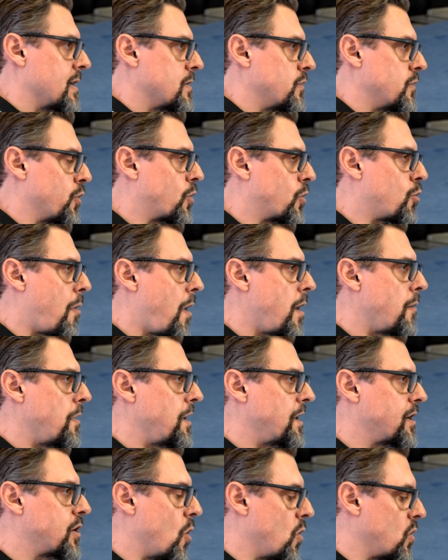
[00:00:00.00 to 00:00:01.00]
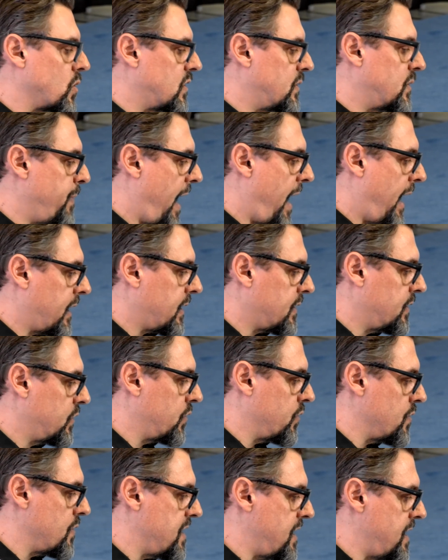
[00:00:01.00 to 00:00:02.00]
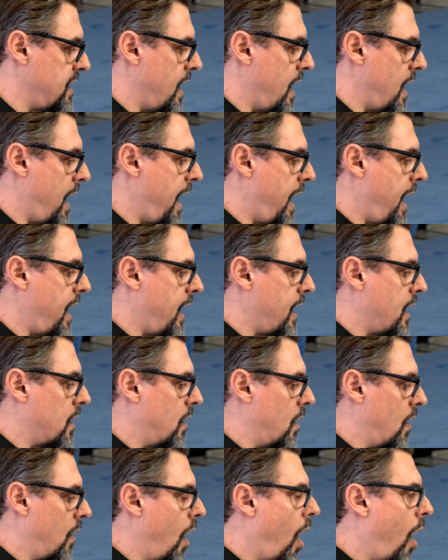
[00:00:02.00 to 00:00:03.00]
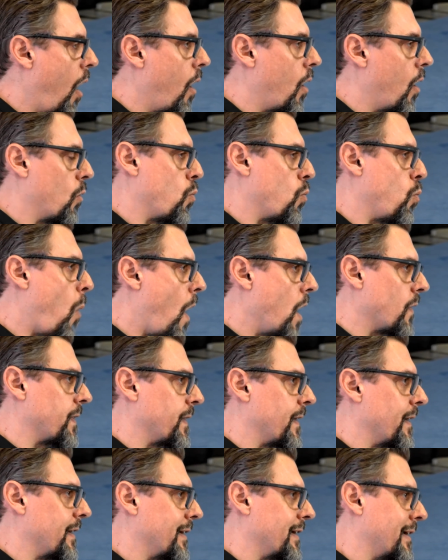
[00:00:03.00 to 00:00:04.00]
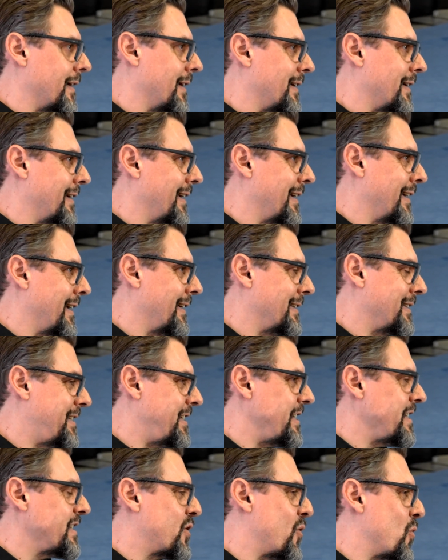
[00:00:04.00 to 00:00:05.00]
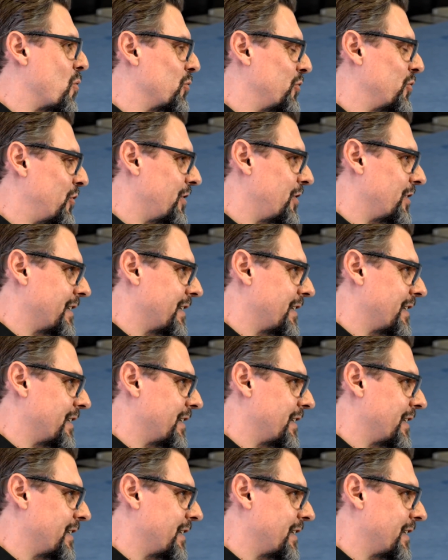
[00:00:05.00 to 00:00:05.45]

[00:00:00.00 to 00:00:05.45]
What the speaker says: The query goes back to the Air R1 decoder,